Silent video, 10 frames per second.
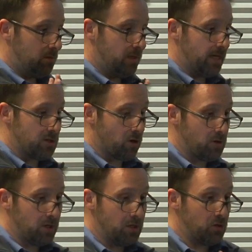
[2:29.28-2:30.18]
get
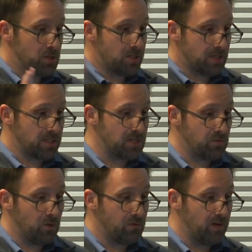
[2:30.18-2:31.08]
turned into a
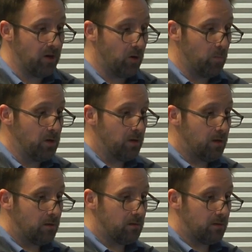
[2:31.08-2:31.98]
successful film,
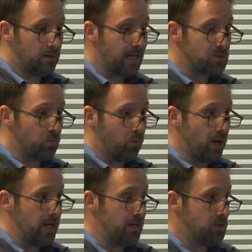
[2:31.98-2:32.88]
that's
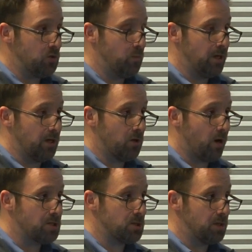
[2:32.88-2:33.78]
way too big a
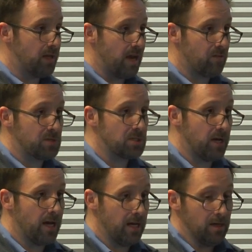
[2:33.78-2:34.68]
question to ever
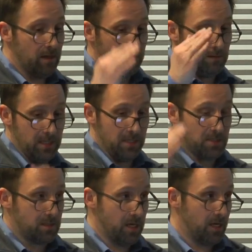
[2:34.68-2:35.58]
say
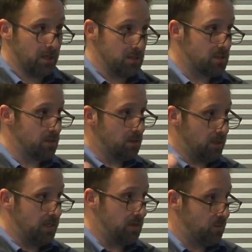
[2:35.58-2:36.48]
these things
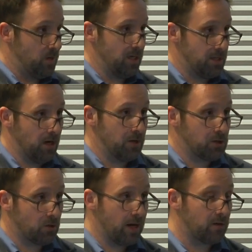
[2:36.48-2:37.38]
need to be done
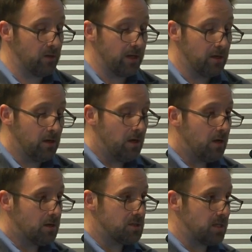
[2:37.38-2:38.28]
correctly.
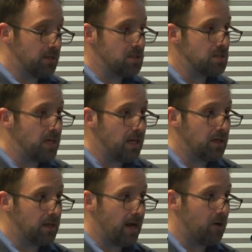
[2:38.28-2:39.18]
Because it doesn't take
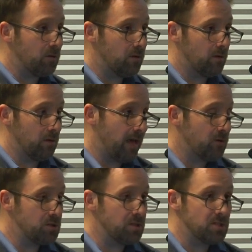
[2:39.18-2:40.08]
into account the
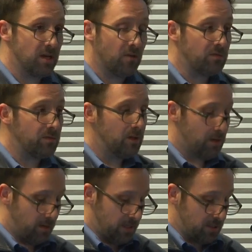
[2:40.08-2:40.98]
language itself.
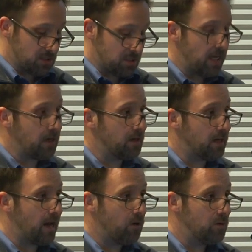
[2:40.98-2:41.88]
It doesn't take into
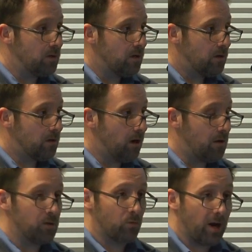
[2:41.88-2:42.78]
account
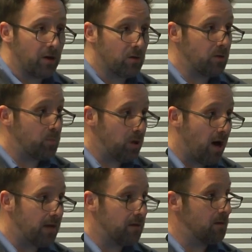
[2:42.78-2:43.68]
the writer, the
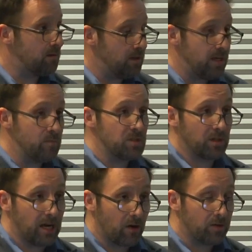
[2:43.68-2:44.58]
plot, the themes, the
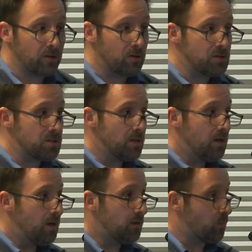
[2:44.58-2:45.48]
characters,
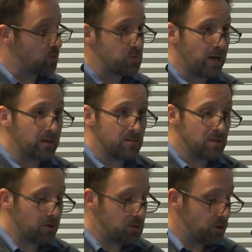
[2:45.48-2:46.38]
the perspectives
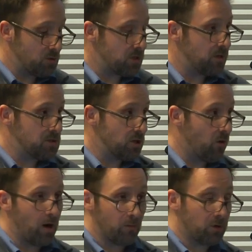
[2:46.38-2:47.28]
that are chosen, and
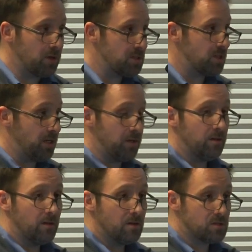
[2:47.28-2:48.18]
so on. We're going to see
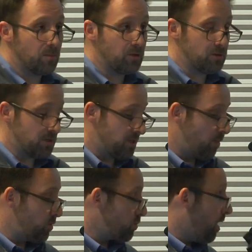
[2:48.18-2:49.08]
some of those
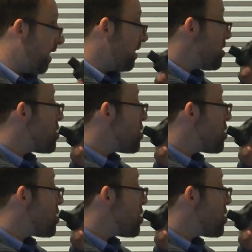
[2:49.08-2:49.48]
examples why.